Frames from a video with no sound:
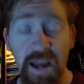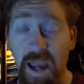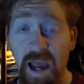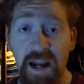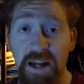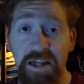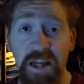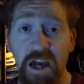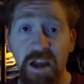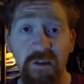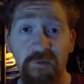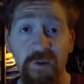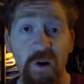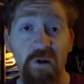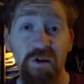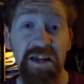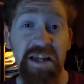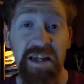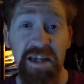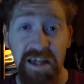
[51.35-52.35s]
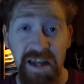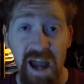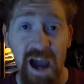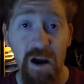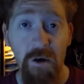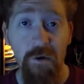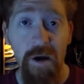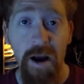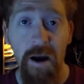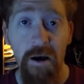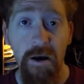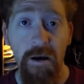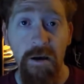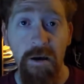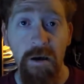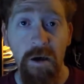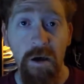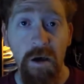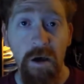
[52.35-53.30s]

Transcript: I got to tell you, folks, it's not rare.